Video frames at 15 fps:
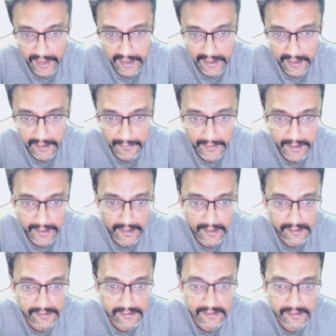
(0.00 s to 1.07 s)
10
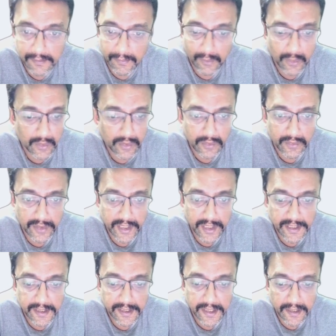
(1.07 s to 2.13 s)
materials. More on Relic
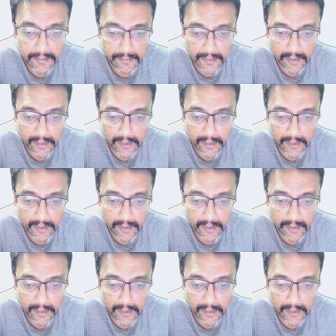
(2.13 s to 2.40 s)
10 below.